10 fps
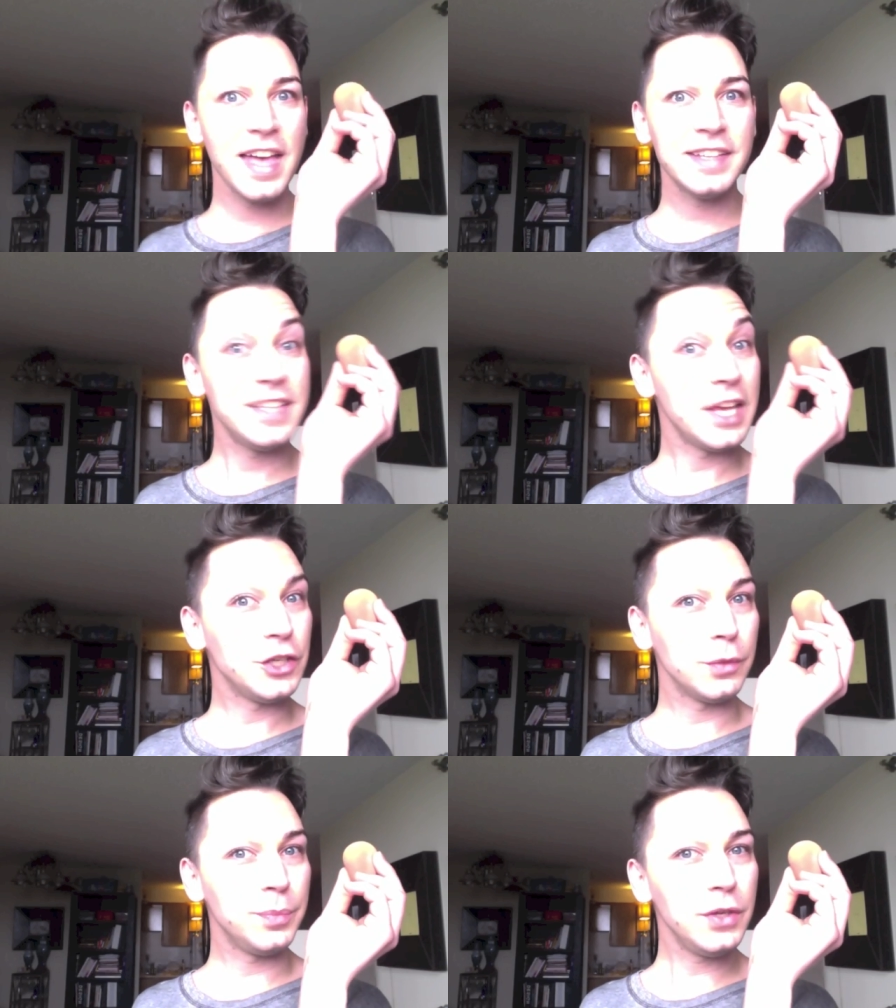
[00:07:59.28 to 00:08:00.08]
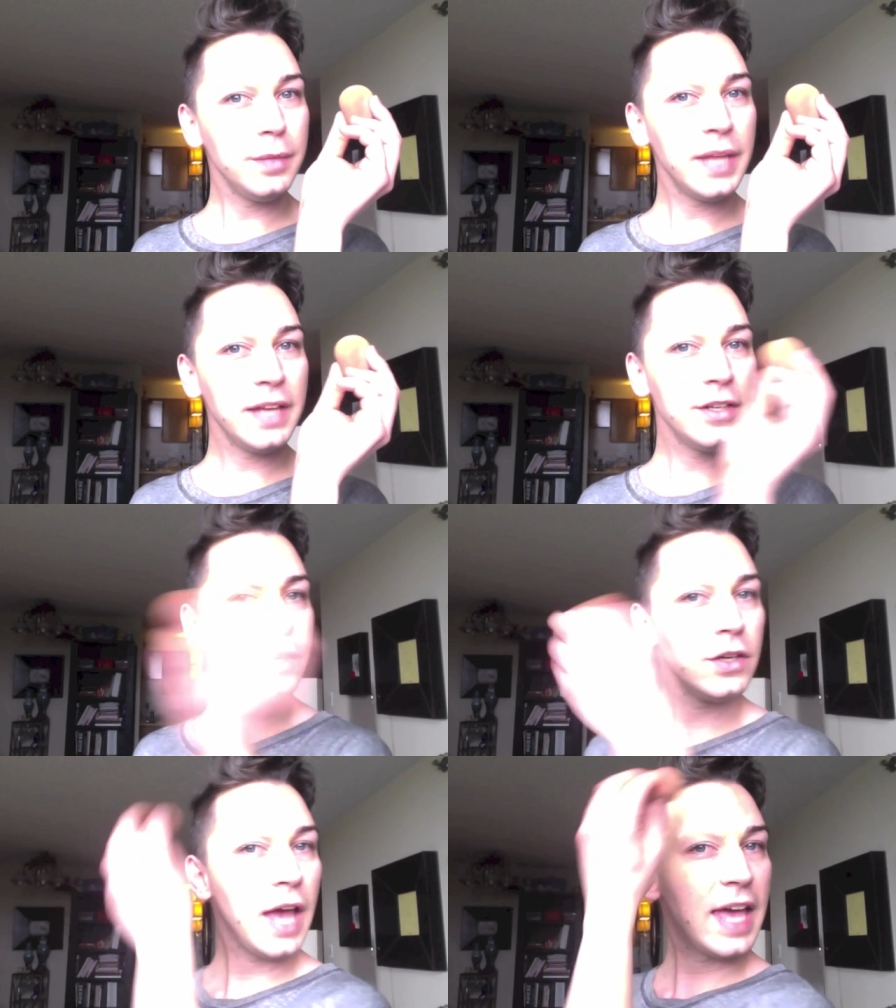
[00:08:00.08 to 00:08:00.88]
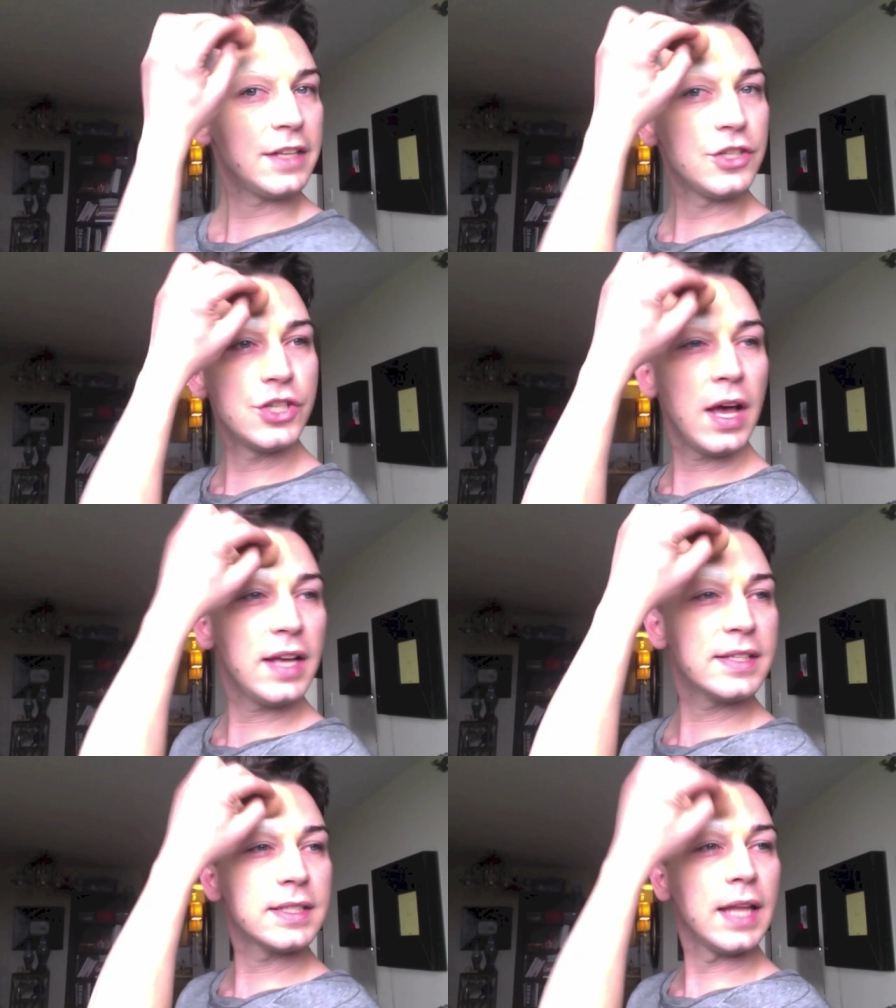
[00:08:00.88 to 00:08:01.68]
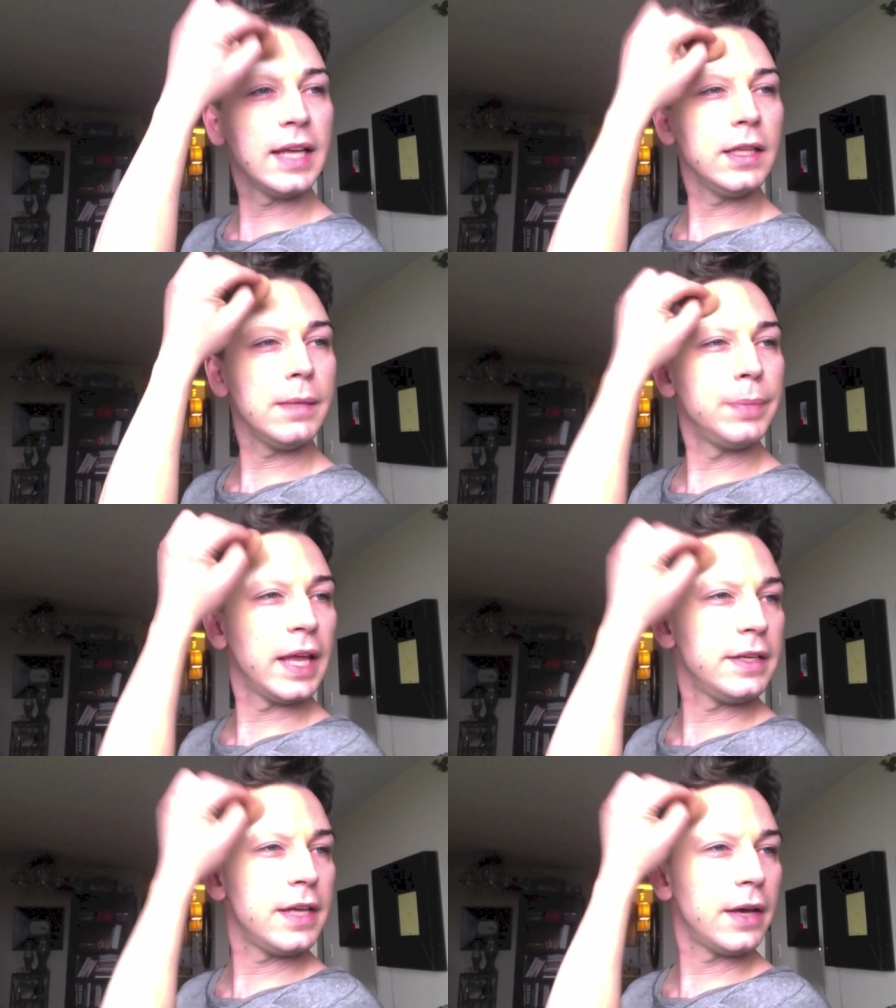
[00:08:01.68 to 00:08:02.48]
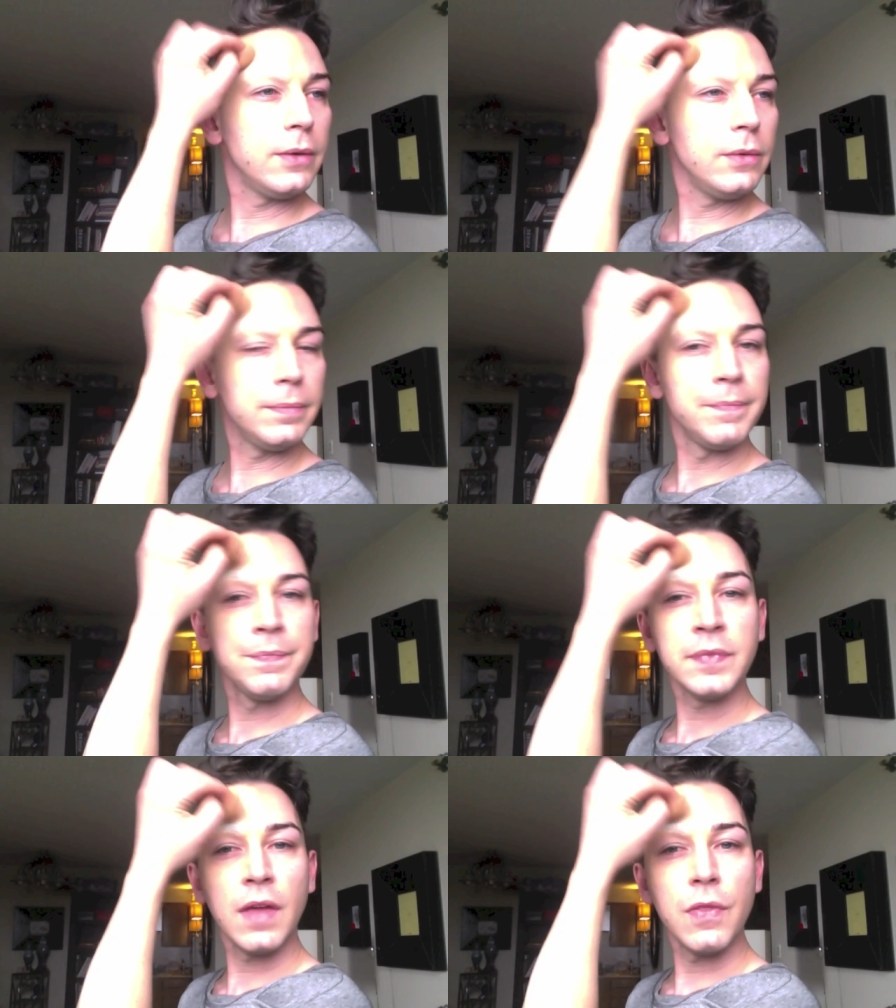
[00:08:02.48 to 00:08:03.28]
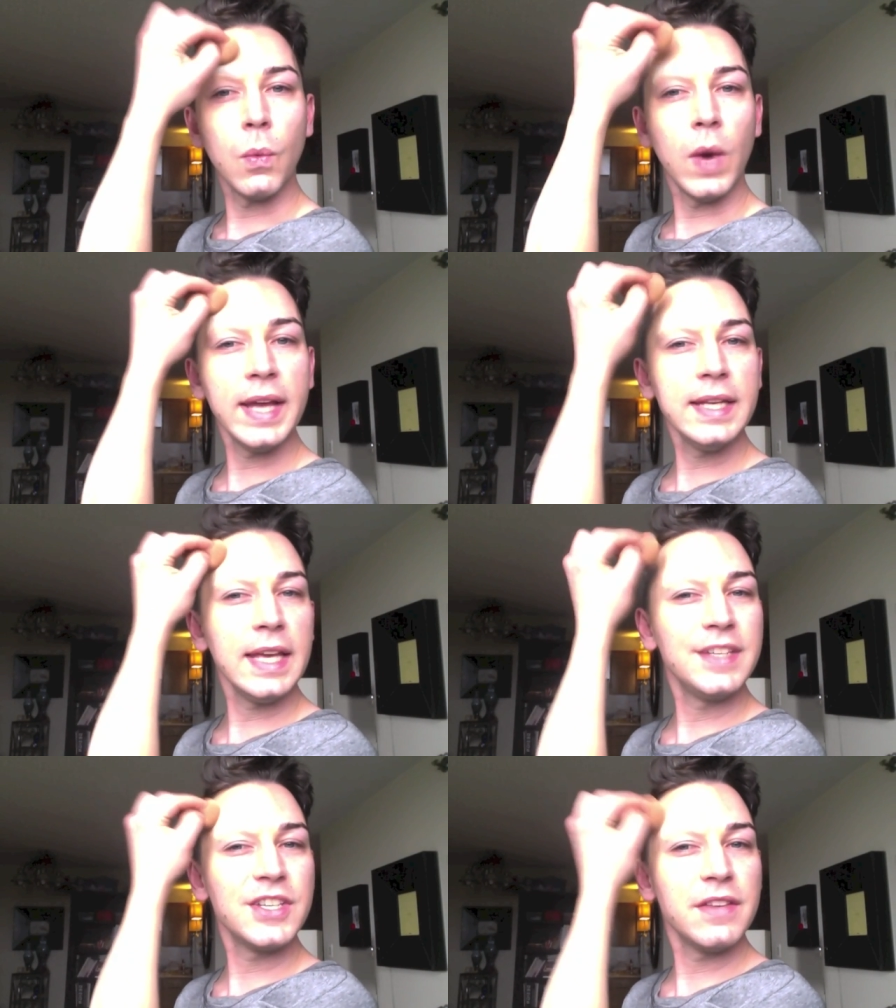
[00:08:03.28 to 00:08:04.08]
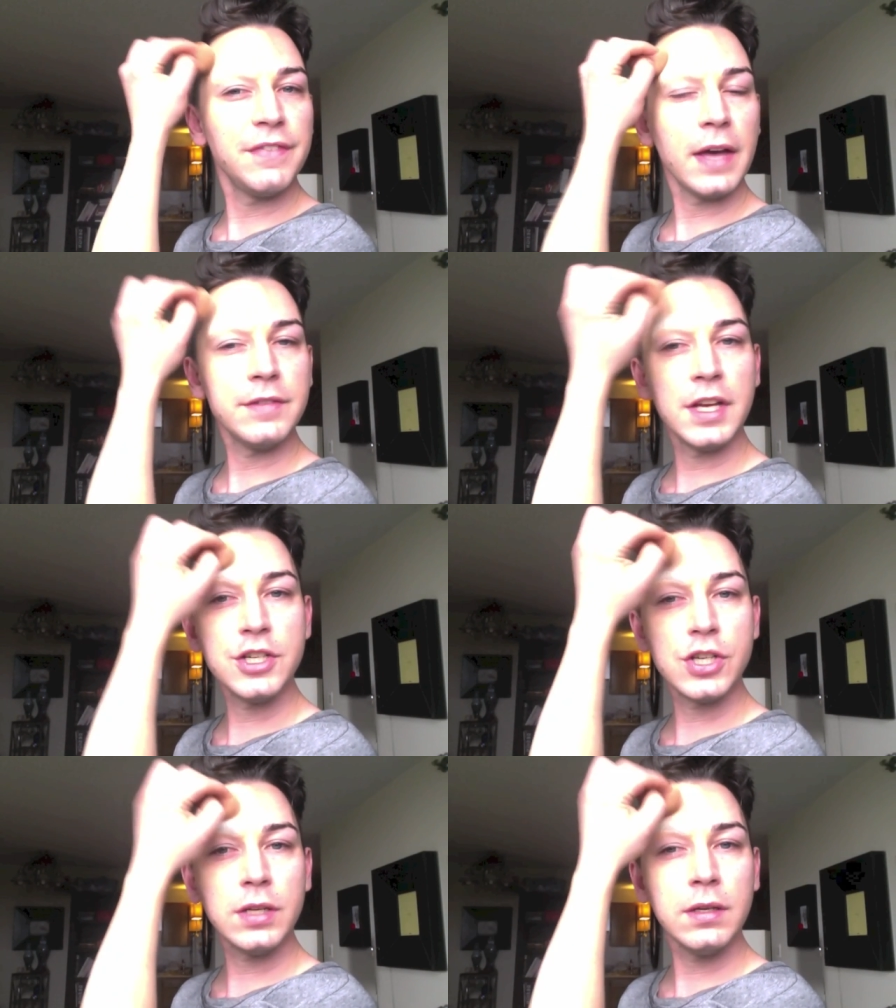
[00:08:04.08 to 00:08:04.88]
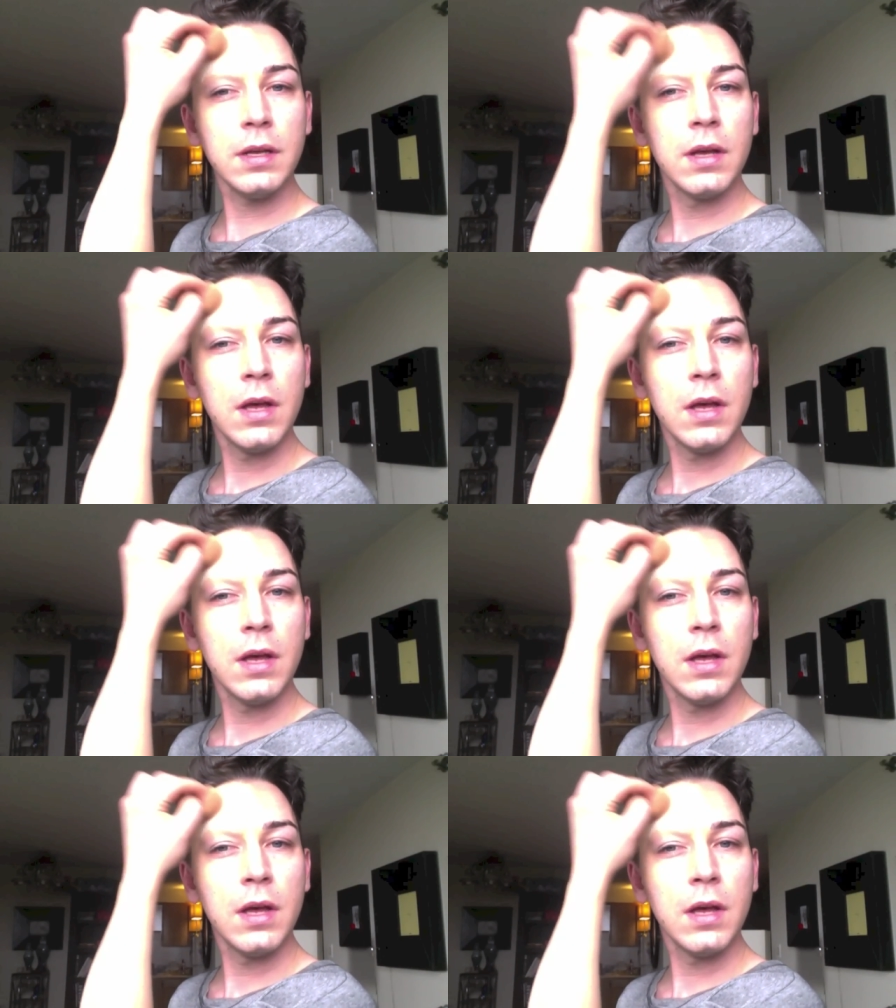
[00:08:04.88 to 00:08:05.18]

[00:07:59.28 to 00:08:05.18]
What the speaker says: Take your beauty blender and just lightly blend out the white into the foundation